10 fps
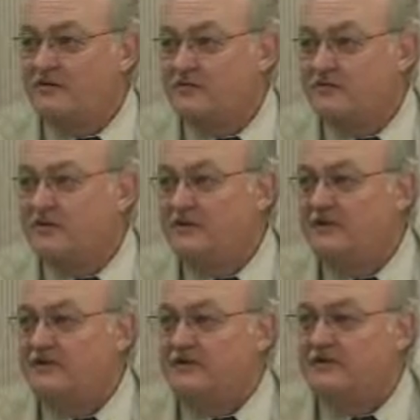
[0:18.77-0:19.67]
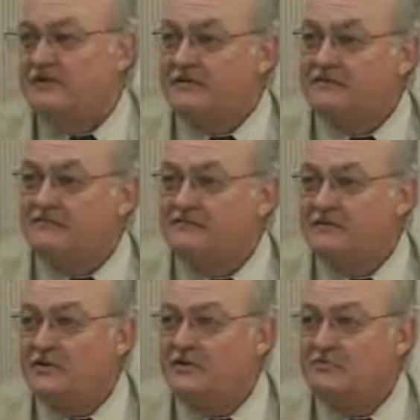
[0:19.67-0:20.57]
All we need
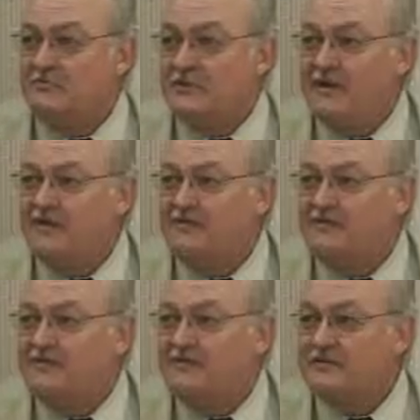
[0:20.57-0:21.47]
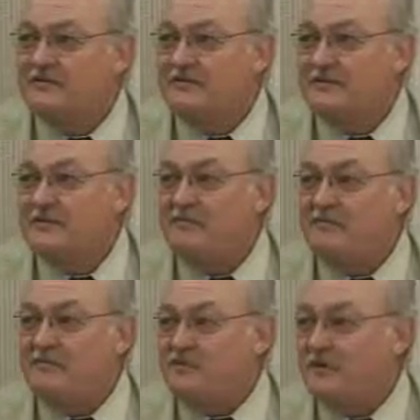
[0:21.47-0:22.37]
is some rains to keep things